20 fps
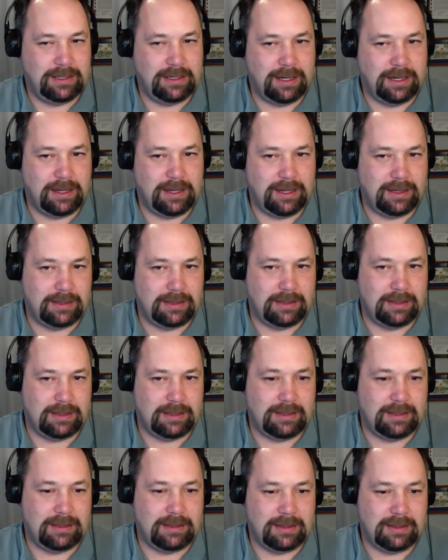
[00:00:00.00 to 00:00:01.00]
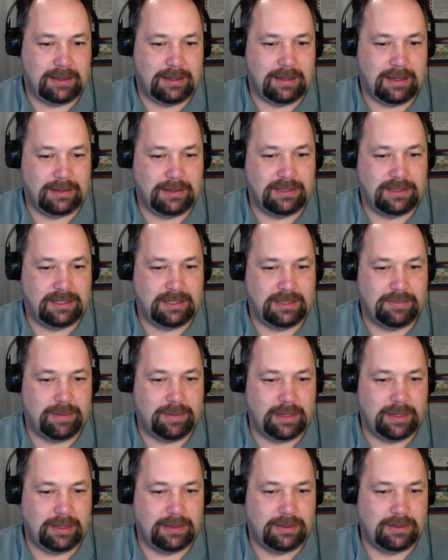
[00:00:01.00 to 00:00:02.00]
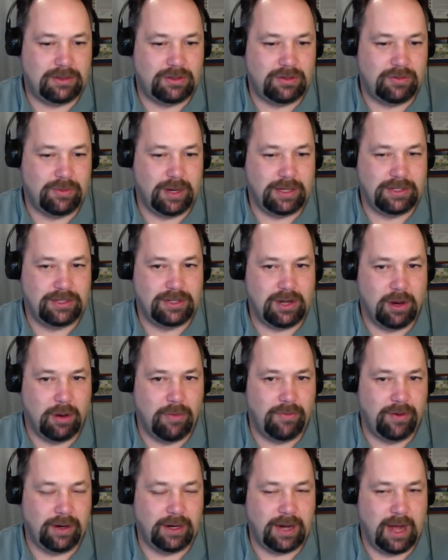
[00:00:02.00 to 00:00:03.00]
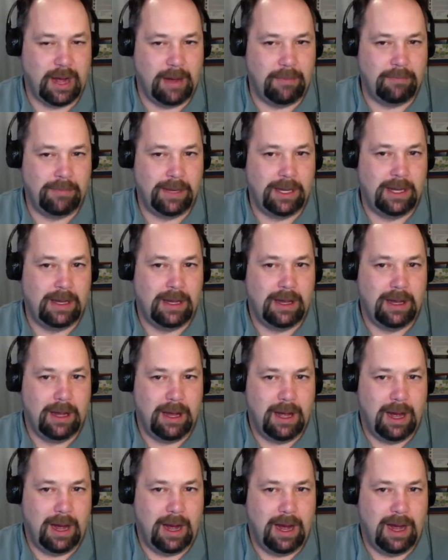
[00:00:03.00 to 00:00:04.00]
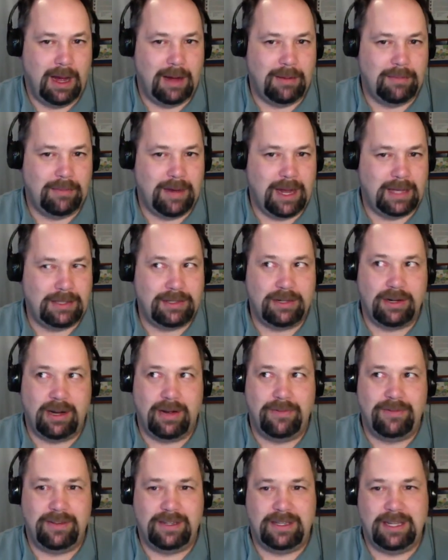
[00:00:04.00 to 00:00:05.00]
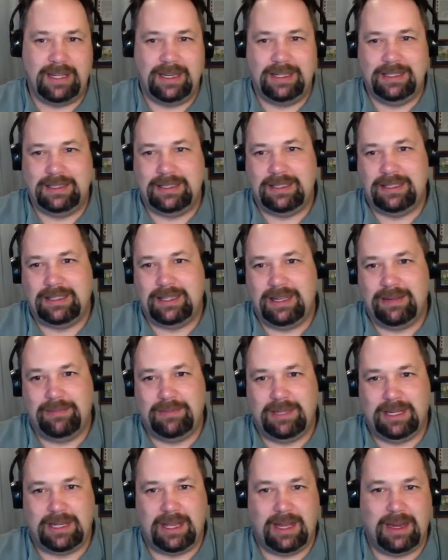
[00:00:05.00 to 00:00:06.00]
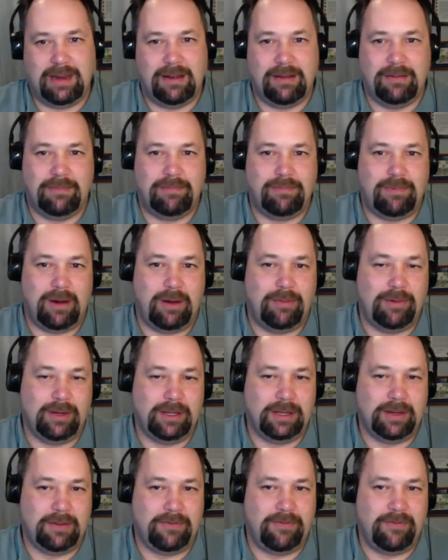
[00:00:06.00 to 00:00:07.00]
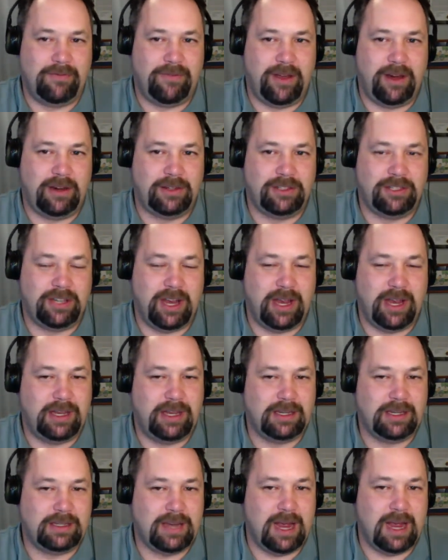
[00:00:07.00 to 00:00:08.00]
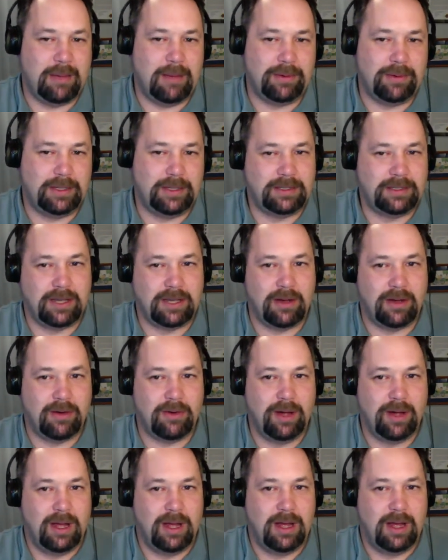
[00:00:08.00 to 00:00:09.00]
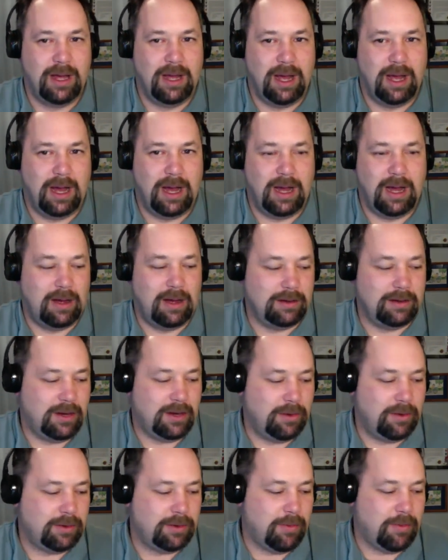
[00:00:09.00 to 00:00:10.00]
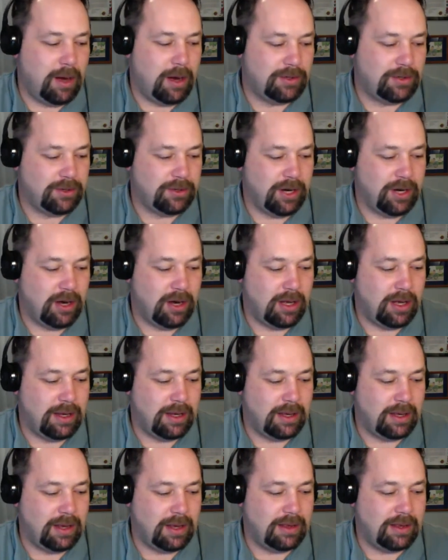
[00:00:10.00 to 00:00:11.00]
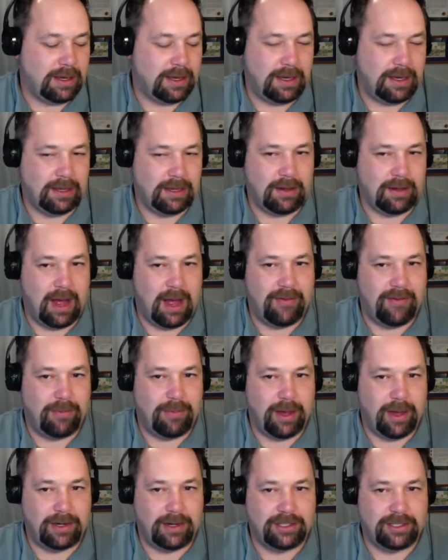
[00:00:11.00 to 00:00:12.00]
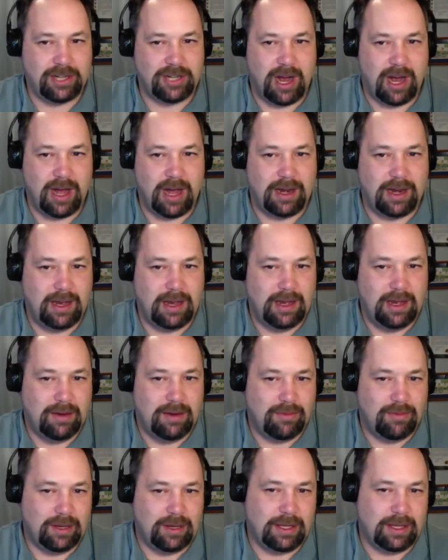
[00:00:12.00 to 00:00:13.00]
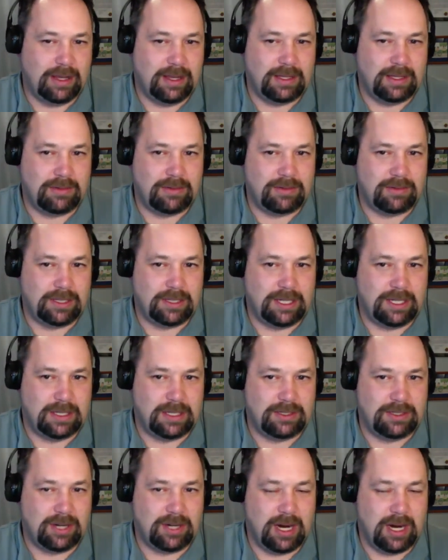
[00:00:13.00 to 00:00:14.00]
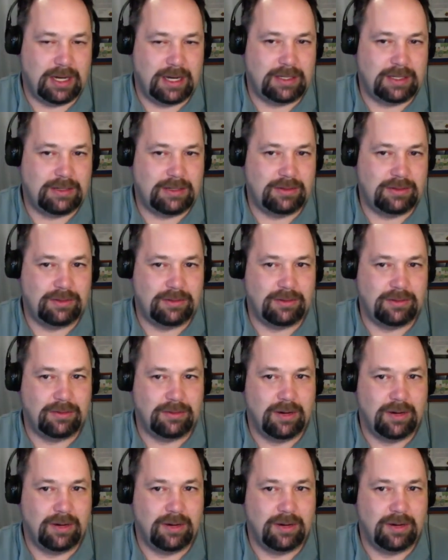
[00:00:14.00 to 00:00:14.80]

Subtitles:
I think that there's just been too much to overcome. Nesterov didn't seem to get a really fair shake in Tampa. So, with Montreal, I think he'll have a better shot. Really, this was just trying to